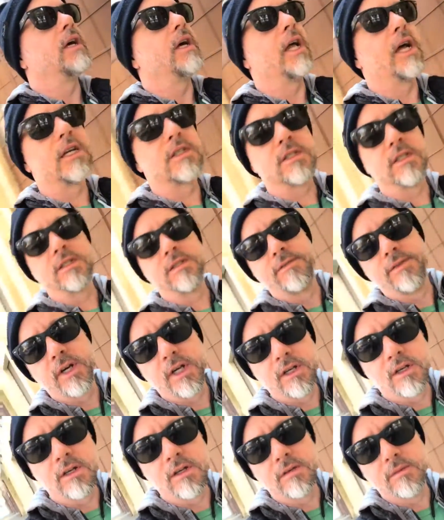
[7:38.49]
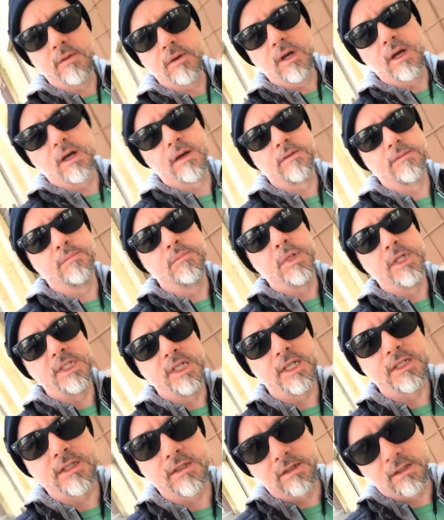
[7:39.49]
Actually, it's very good
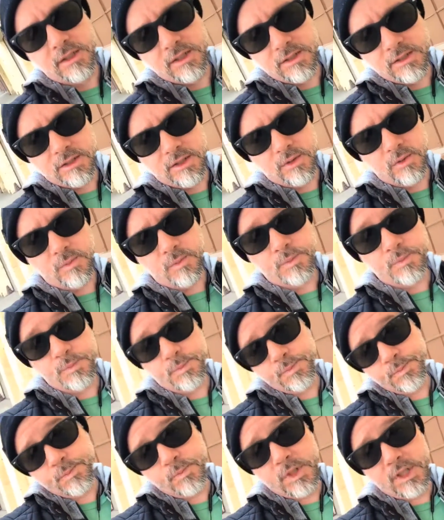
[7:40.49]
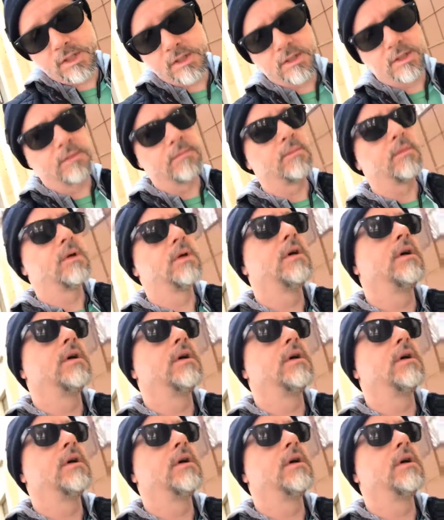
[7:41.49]
medicinally. So get some.